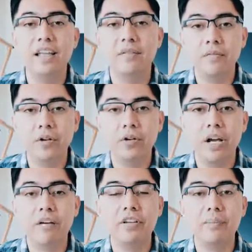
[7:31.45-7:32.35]

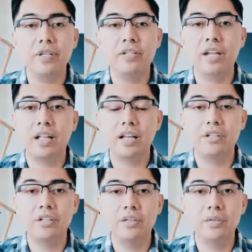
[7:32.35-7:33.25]
infograph image that I
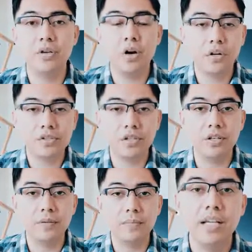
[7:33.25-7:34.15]
like to use
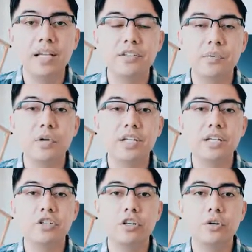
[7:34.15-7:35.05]
also is one
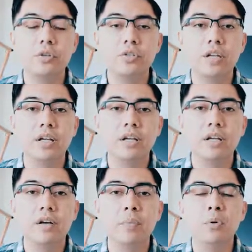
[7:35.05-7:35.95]
that shows
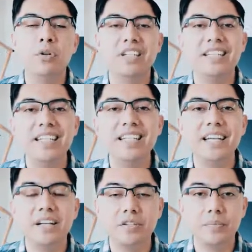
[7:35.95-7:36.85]
more
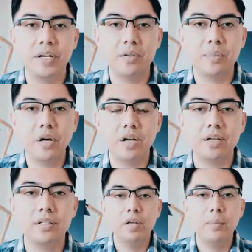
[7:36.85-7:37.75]
details about the
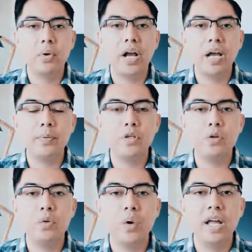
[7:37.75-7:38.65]
product. Perhaps
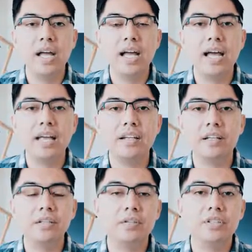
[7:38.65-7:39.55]
you added
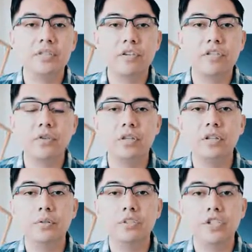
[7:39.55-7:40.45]
a little difference or a
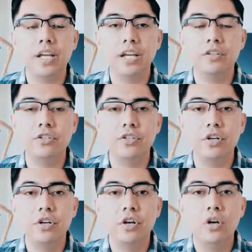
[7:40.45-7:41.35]
little change,
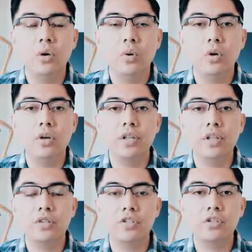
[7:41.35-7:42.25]
or
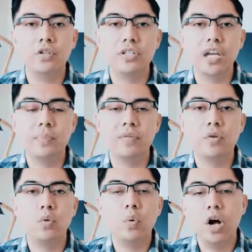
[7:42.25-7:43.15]
there's a certain type of
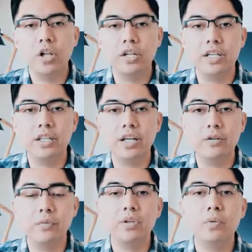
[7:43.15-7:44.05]
quality that
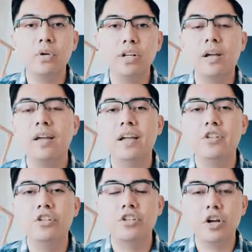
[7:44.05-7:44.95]
you really want to
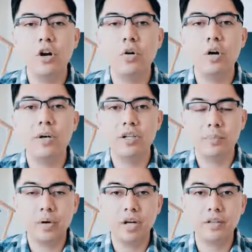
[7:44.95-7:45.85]
show about your
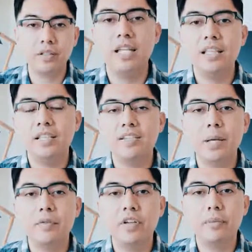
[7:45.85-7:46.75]
product. In this
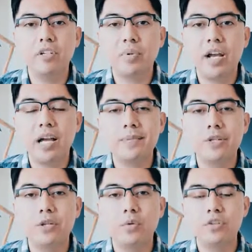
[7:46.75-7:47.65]
type of image, perhaps
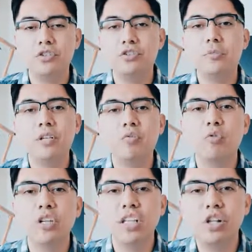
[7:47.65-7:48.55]
you zoom in
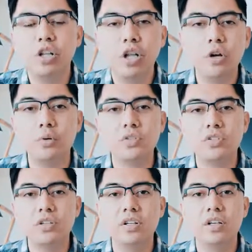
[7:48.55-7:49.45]
really
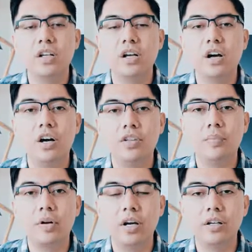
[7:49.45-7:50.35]
close on the
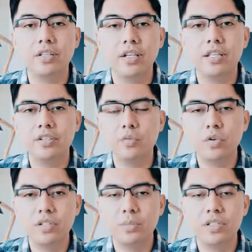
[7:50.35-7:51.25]
product in this
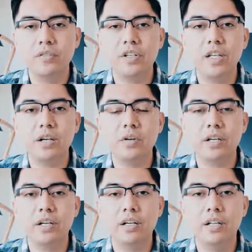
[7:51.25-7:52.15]
one specific
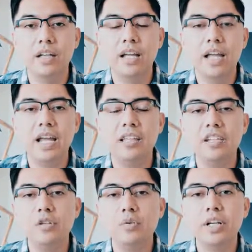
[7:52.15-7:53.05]
area, and
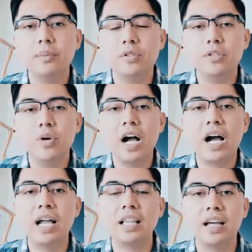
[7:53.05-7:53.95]
then you were able to
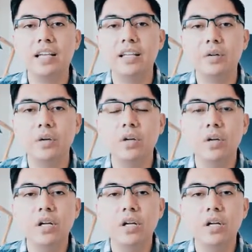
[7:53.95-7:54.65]
highlight it